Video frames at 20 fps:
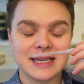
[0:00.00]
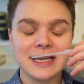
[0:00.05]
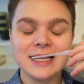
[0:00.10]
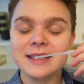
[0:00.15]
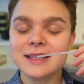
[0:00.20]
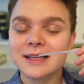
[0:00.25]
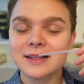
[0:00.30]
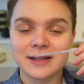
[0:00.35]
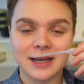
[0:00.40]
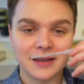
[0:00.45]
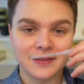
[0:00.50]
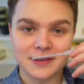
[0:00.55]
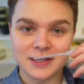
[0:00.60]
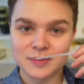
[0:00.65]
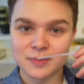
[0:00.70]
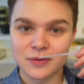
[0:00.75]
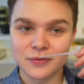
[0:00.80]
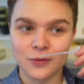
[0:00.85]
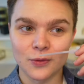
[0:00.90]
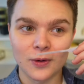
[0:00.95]
anything like this
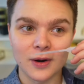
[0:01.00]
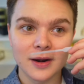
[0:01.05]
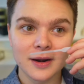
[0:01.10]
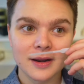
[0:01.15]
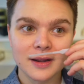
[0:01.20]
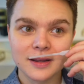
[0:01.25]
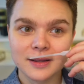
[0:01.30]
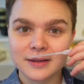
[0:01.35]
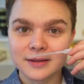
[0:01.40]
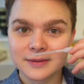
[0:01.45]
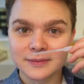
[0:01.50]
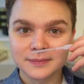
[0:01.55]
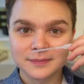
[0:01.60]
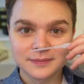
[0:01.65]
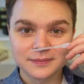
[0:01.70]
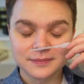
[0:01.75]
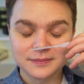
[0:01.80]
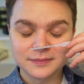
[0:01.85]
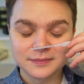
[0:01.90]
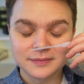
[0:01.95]
before.
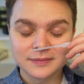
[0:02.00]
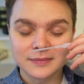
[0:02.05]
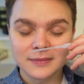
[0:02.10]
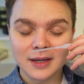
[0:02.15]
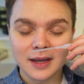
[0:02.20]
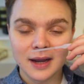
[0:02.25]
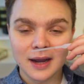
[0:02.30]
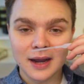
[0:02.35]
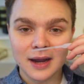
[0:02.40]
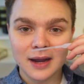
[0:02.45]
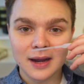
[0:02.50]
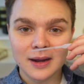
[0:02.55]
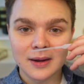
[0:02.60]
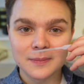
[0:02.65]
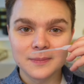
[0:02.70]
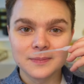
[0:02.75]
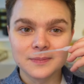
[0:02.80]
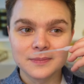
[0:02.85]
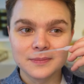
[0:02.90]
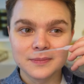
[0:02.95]

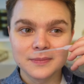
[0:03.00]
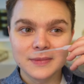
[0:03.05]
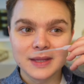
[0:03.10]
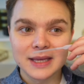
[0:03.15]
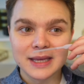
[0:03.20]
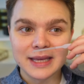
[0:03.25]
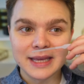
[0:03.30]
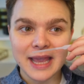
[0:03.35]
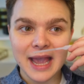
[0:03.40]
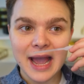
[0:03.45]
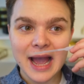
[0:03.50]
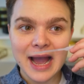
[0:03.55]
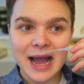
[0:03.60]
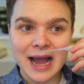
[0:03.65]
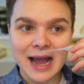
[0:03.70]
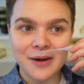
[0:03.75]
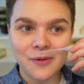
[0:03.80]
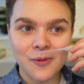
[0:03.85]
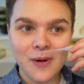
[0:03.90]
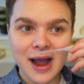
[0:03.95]
Um,
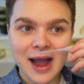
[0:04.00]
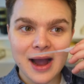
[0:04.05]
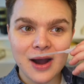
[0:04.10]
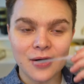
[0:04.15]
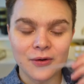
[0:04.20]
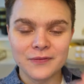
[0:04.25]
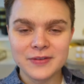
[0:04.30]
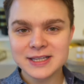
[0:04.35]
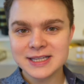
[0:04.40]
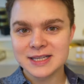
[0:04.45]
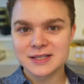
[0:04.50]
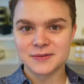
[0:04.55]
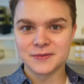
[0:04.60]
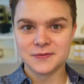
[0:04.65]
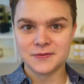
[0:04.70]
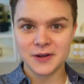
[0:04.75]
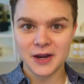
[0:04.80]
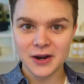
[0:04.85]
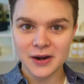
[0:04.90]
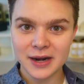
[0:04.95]
yeah, wow, this is
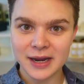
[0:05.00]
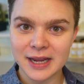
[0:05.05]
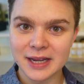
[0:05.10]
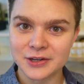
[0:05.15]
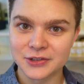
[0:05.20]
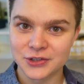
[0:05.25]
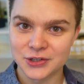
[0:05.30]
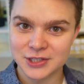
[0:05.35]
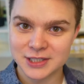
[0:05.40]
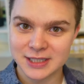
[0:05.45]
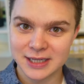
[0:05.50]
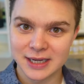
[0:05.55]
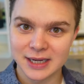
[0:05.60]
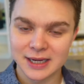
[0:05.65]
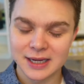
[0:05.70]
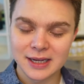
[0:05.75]
very interesting.